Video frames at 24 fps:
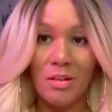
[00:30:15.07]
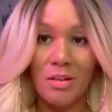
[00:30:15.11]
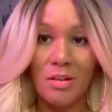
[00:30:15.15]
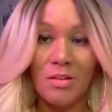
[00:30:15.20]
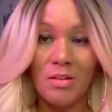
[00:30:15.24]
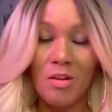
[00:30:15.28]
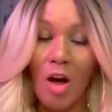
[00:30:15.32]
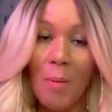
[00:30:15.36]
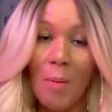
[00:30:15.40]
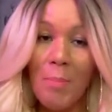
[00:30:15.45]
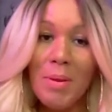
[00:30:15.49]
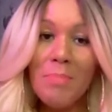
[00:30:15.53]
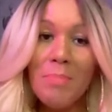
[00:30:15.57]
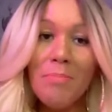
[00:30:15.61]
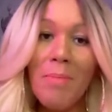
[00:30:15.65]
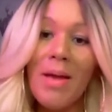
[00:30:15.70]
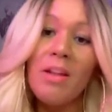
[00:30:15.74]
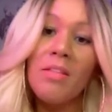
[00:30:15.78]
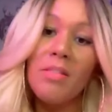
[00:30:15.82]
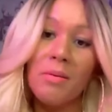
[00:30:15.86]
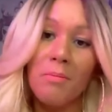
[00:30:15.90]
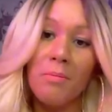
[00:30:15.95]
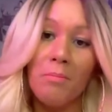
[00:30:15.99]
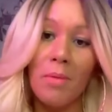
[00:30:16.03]
Y'all be
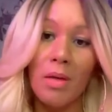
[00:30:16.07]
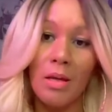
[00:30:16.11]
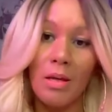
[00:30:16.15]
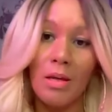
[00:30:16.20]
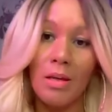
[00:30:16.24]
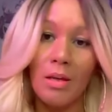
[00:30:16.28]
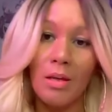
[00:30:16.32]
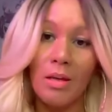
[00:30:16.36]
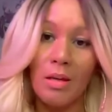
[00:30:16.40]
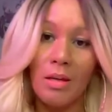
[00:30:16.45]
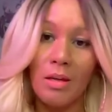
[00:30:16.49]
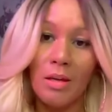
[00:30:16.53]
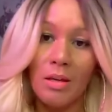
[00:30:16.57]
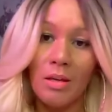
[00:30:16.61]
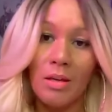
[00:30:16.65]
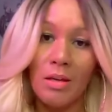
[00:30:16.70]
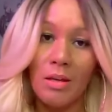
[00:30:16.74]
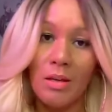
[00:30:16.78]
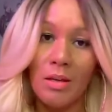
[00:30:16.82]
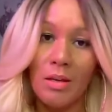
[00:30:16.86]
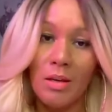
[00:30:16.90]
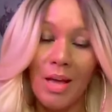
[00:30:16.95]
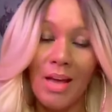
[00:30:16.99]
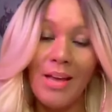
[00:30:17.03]
better than me.
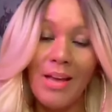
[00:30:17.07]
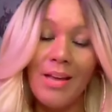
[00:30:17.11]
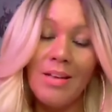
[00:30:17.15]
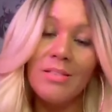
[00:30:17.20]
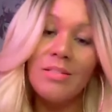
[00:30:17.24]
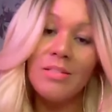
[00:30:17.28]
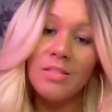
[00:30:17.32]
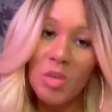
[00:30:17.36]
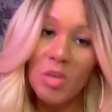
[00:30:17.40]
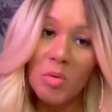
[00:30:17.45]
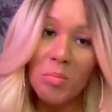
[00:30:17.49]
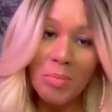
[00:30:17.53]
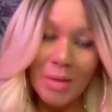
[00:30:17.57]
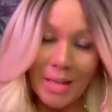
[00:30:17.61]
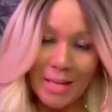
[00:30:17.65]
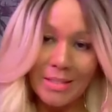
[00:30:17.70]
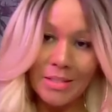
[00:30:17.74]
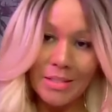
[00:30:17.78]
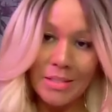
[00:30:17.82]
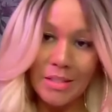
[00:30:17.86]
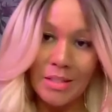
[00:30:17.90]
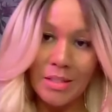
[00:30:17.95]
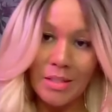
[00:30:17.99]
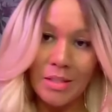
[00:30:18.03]
And he still
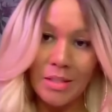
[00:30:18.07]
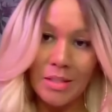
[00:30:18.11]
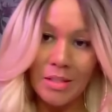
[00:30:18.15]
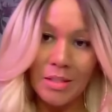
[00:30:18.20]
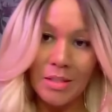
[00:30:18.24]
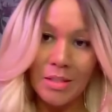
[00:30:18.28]
blessed it.